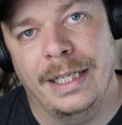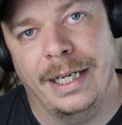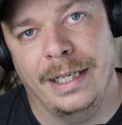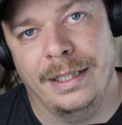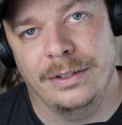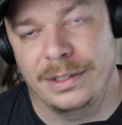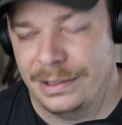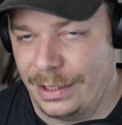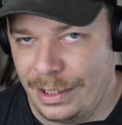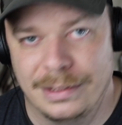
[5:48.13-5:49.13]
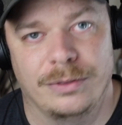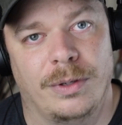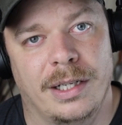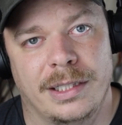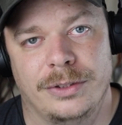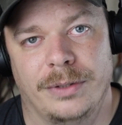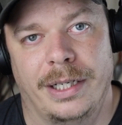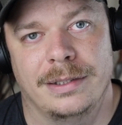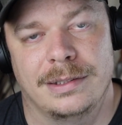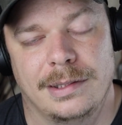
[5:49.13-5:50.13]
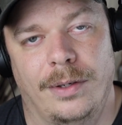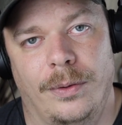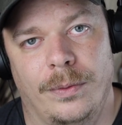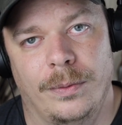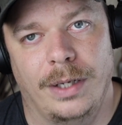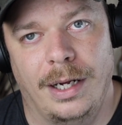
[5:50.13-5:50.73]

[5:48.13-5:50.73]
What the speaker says: and there's lots of rocky terrain. So,